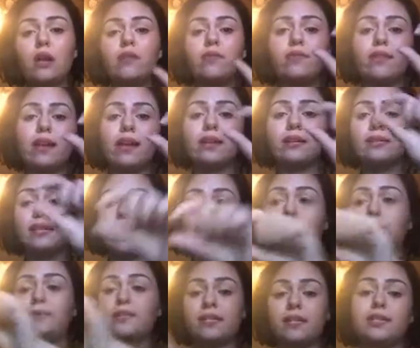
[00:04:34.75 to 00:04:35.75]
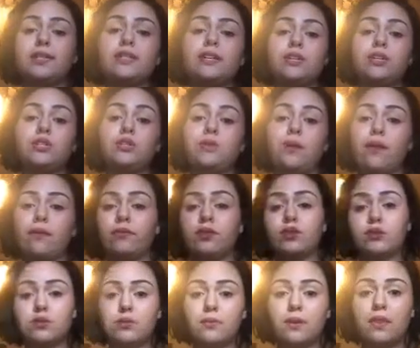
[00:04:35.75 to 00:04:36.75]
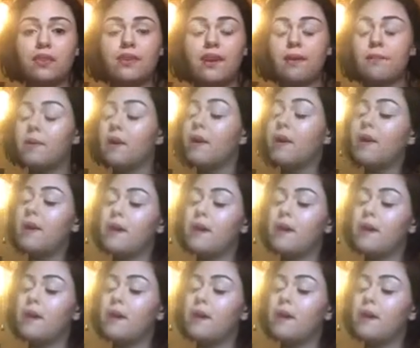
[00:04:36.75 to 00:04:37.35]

of like tips and things you have to do with them,